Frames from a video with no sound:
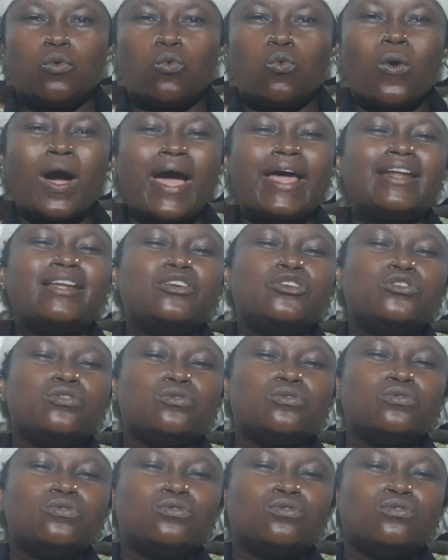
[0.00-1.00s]
When
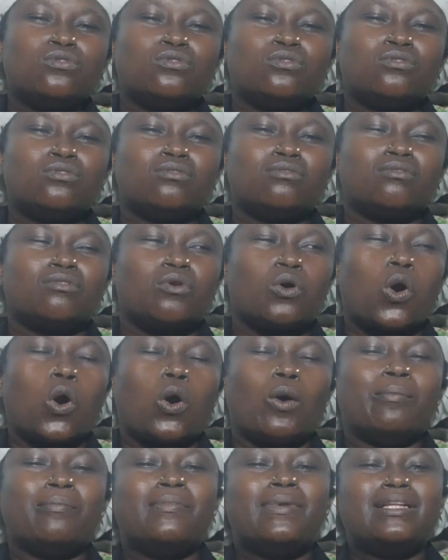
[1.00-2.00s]
you
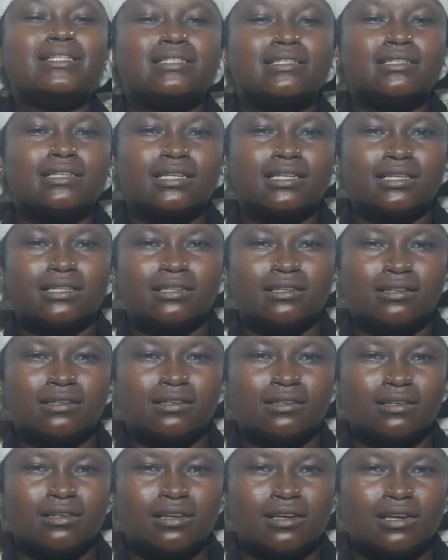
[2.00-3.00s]
commit
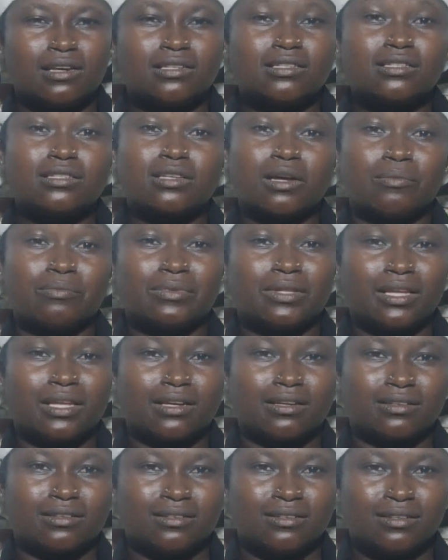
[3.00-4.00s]

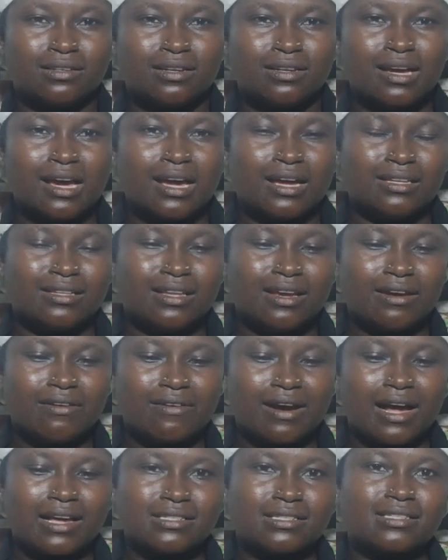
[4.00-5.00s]
something,
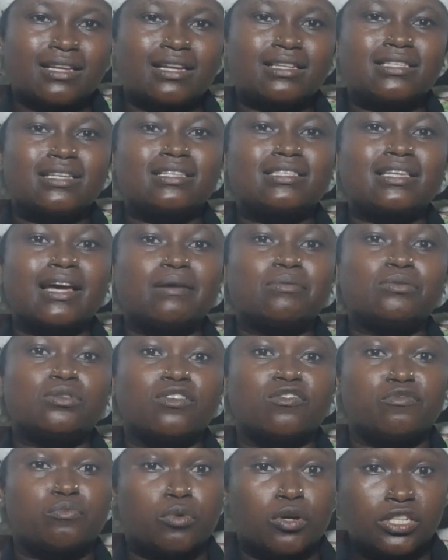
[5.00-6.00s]
there are certain types
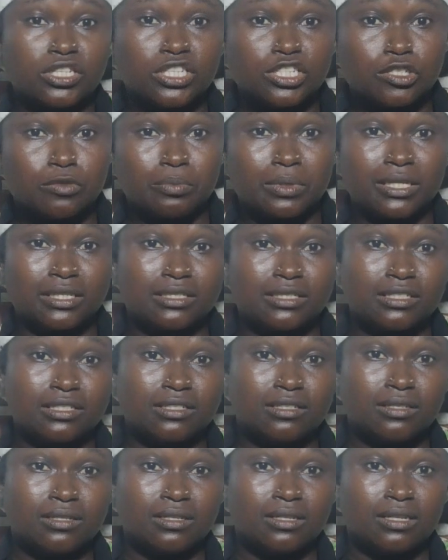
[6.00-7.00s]
of
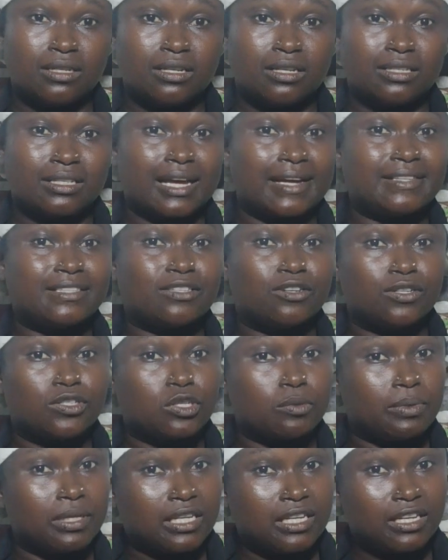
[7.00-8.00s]
punishment that is going
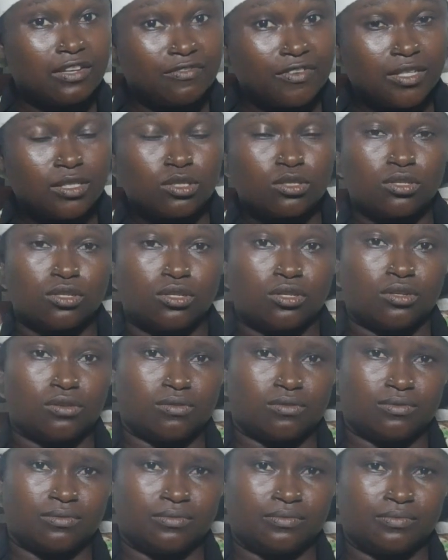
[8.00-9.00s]
to be given to you.